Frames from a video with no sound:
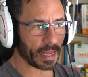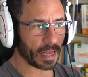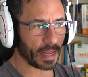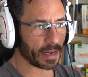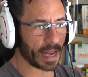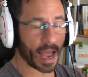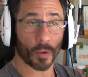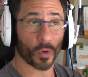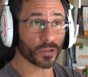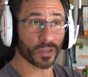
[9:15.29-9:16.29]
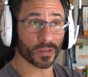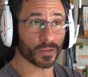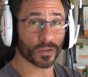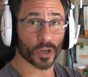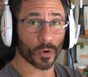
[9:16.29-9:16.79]
it now wasn't
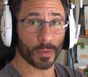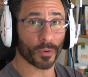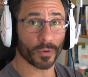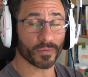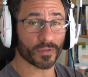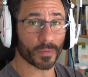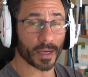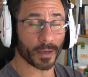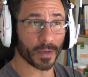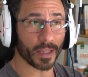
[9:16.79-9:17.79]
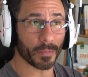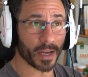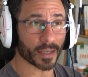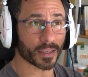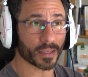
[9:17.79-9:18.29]
so important for me to be the
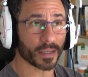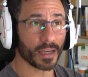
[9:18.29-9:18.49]
best.